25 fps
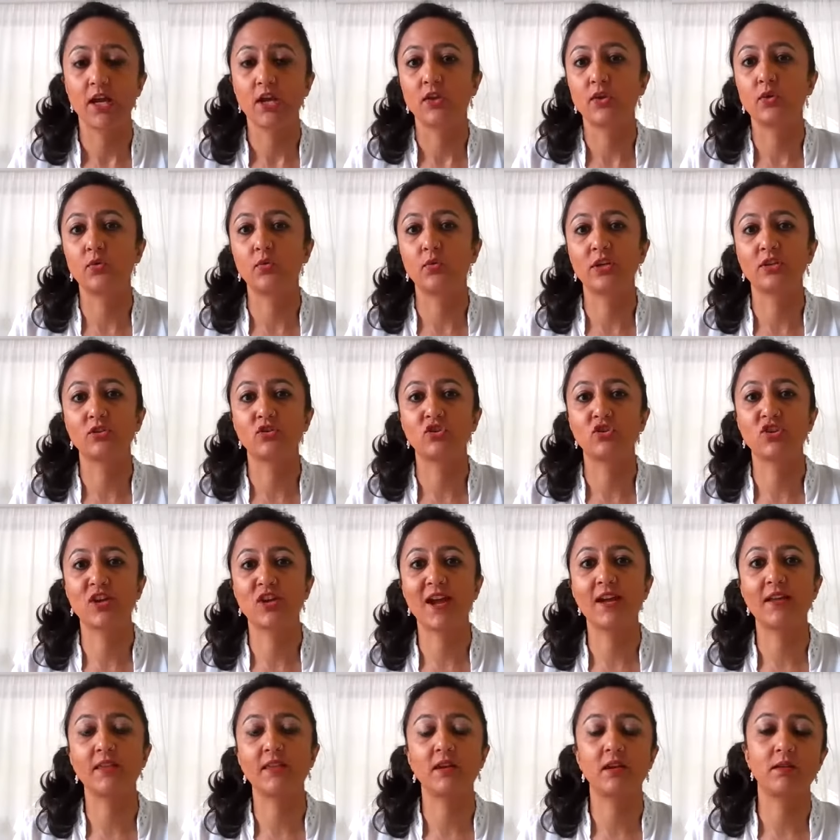You can
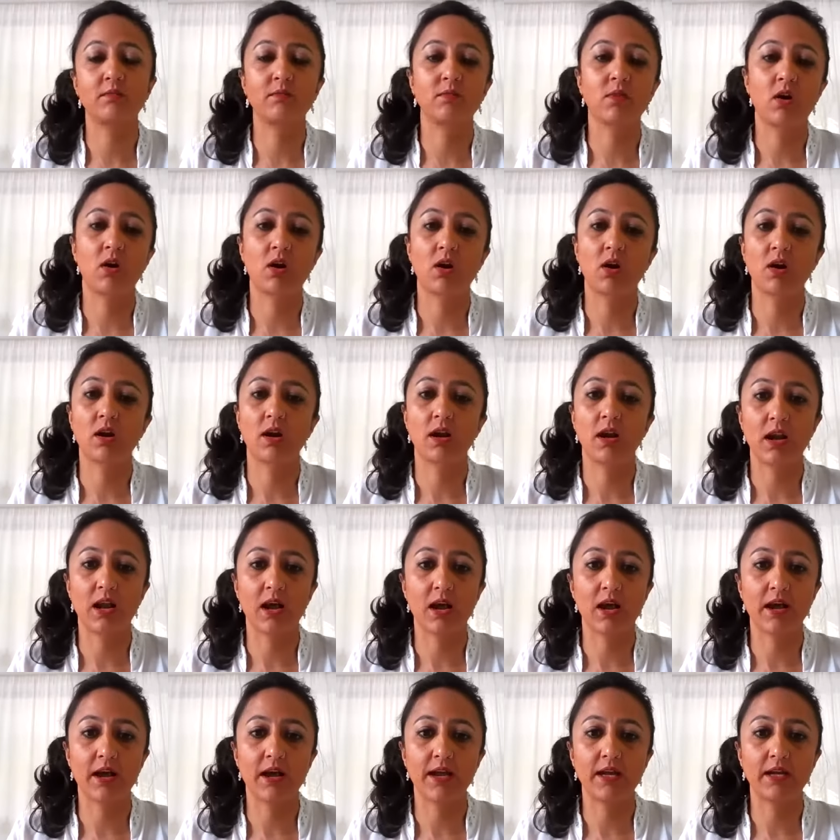share them
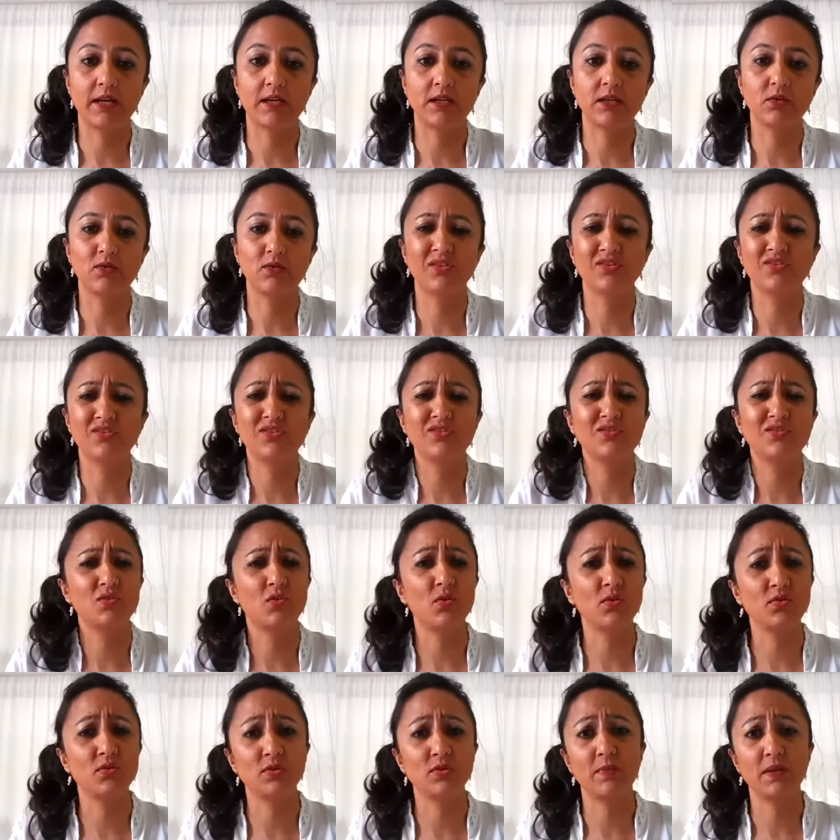online. You can just
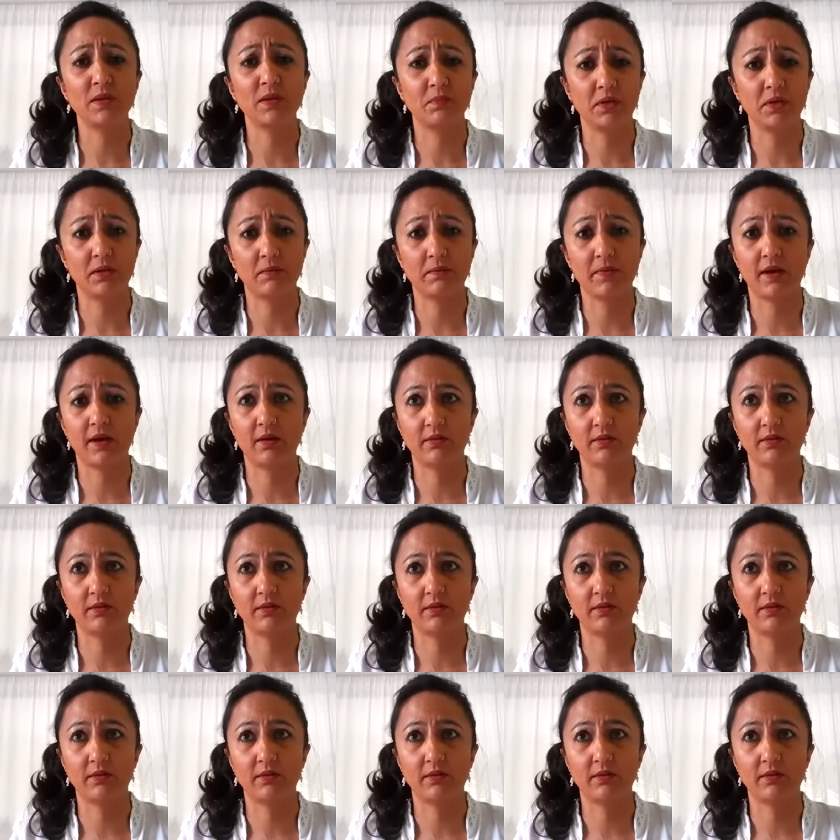talk to people about